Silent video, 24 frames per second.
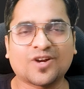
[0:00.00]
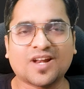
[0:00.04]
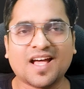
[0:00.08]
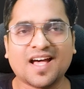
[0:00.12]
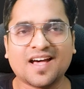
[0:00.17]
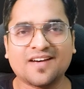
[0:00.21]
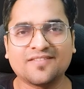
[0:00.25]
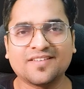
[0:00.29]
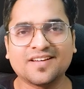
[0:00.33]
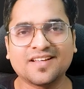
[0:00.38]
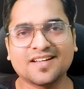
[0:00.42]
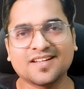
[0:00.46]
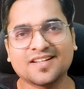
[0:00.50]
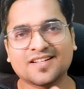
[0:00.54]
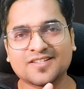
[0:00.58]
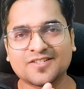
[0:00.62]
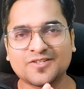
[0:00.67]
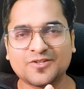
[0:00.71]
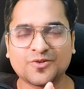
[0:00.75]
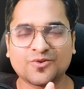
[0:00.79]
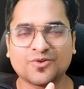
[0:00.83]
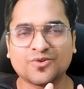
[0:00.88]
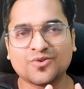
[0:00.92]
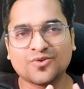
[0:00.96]
hours,
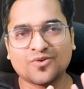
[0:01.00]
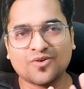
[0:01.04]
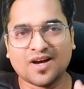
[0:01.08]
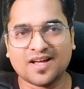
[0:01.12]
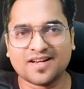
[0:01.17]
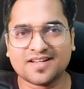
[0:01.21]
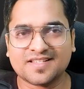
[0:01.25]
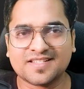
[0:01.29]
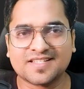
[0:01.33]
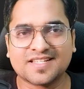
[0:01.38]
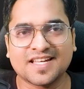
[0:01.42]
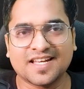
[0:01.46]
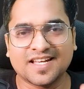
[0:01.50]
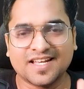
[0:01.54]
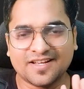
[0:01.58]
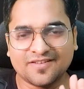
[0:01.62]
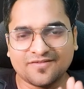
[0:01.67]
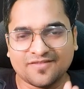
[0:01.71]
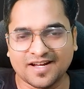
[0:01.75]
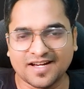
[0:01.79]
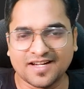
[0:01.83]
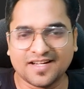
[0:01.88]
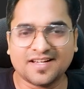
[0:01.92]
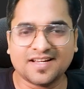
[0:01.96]
you are still
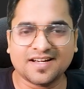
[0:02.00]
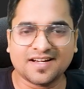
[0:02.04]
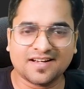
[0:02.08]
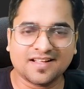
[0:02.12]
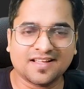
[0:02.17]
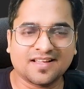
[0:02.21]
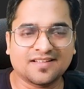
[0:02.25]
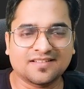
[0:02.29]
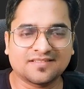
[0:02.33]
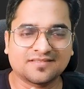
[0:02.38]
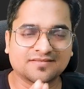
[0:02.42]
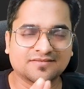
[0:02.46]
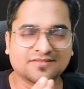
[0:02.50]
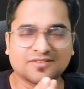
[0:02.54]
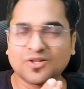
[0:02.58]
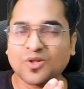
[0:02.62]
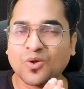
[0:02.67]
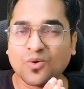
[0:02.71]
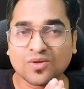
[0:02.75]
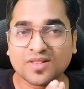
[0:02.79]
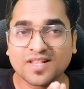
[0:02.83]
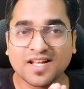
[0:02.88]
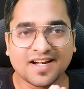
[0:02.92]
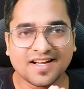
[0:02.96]
invited?
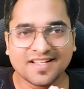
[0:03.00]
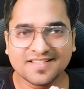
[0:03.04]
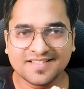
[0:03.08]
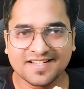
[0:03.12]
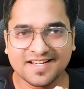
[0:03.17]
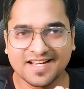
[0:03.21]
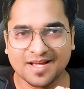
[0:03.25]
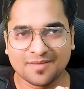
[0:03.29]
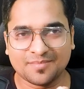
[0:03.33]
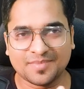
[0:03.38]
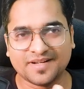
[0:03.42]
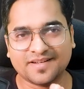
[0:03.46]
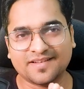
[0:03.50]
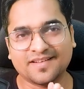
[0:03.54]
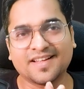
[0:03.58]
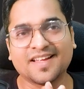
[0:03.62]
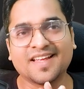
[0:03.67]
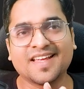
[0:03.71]
No, that doesn't happen.